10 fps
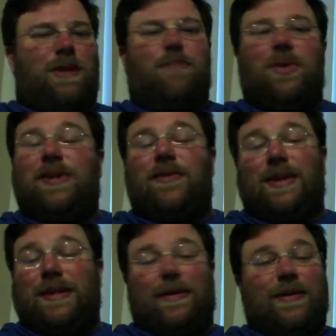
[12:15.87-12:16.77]
and most of
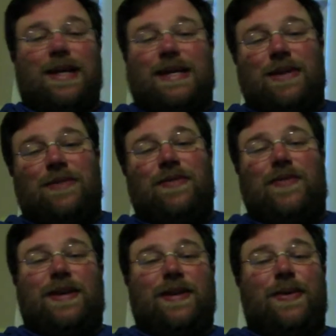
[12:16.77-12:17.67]
us don't like the New
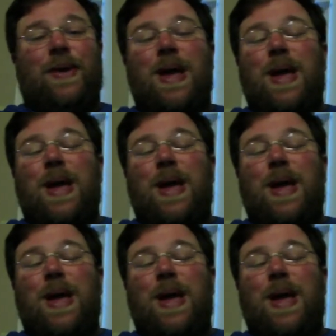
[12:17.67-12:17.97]
52.